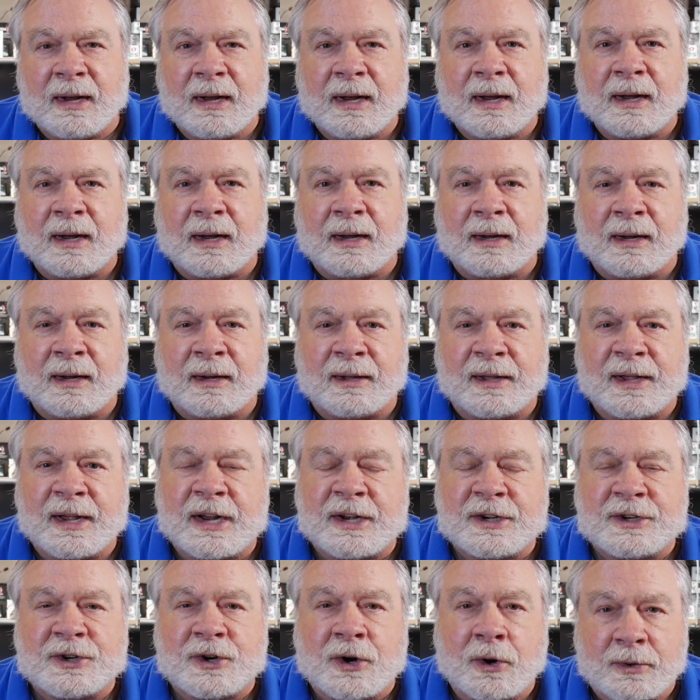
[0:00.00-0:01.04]
uh,
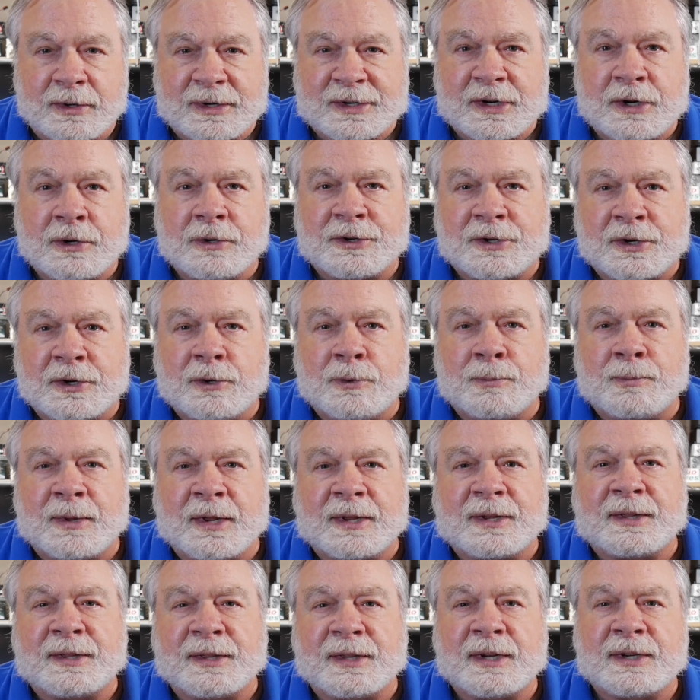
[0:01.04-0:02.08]
and shows YouTube
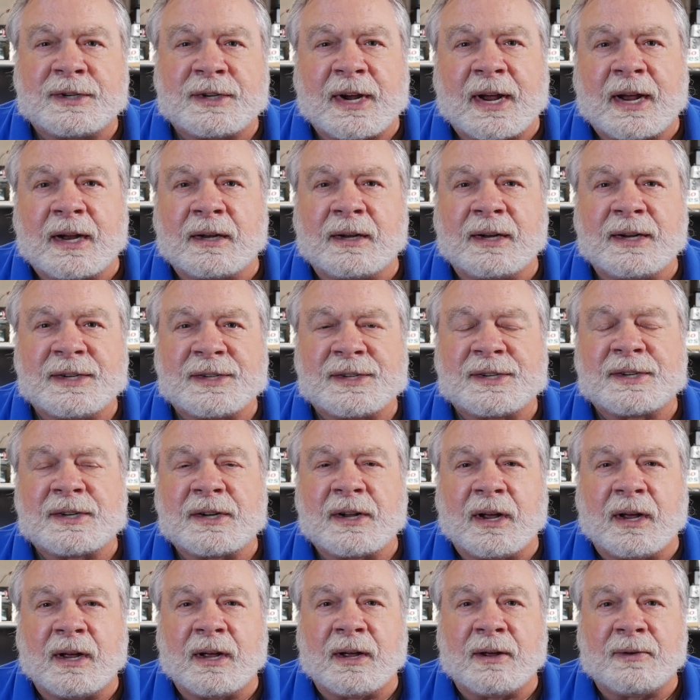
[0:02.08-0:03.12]
that the channel is
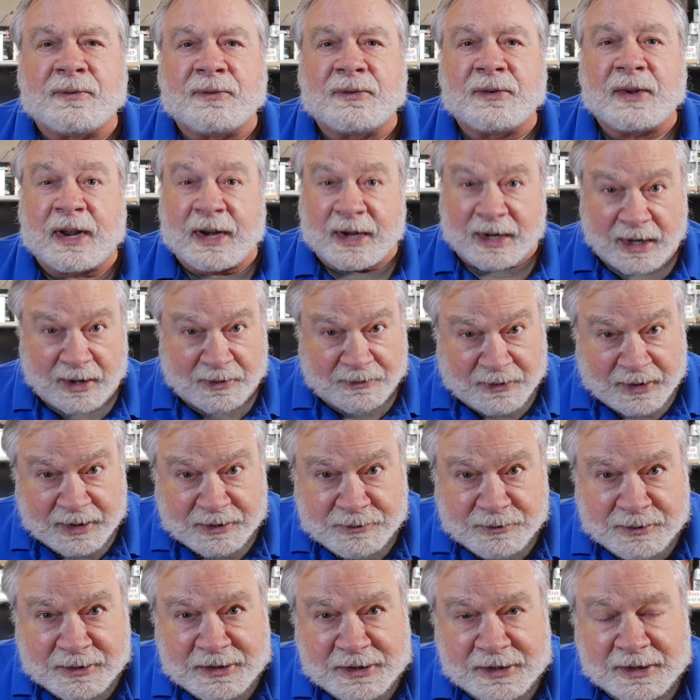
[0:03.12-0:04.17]
of enough
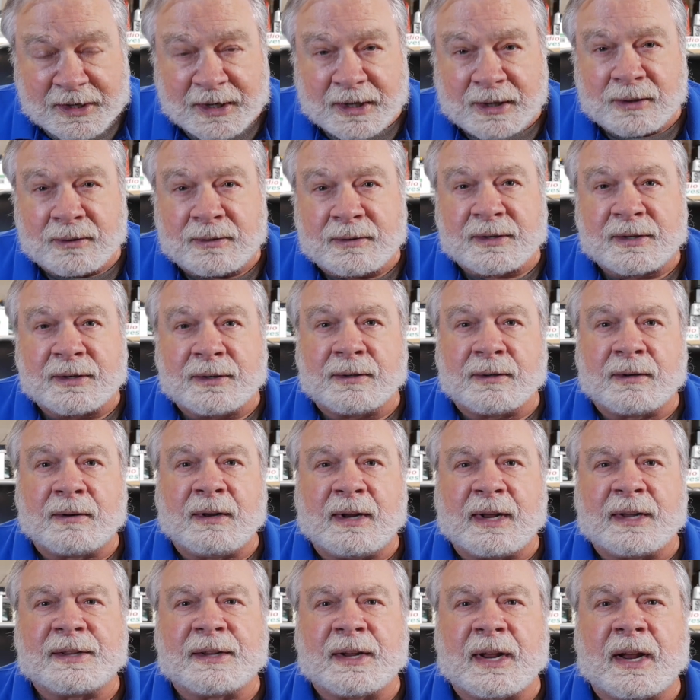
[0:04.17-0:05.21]
interest to you to
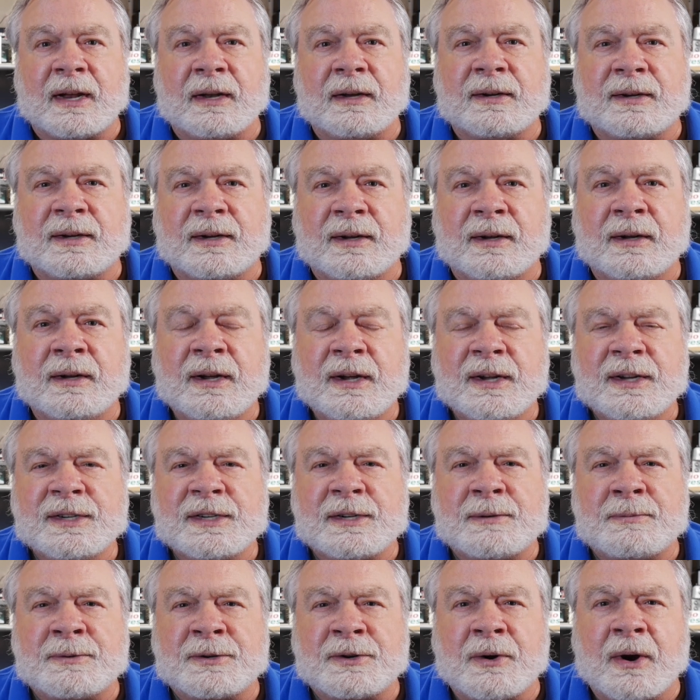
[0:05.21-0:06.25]
click that uh,
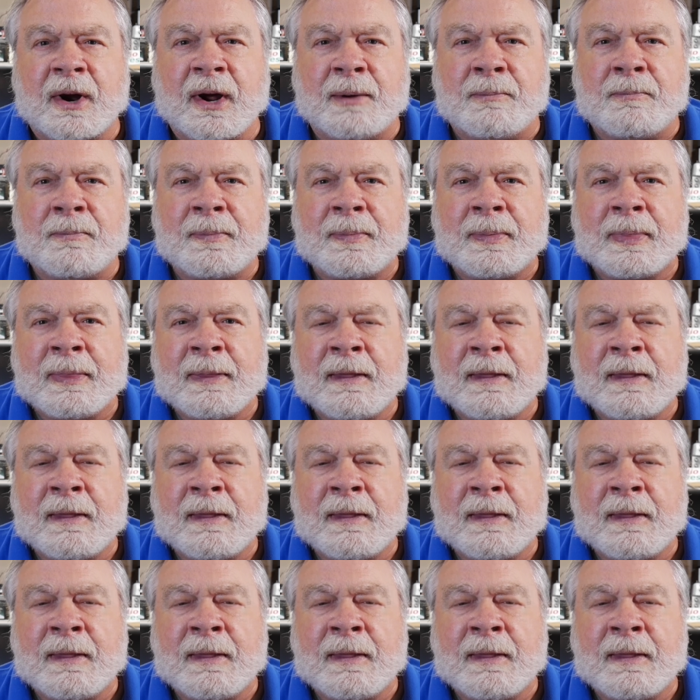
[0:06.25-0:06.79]
subscribe.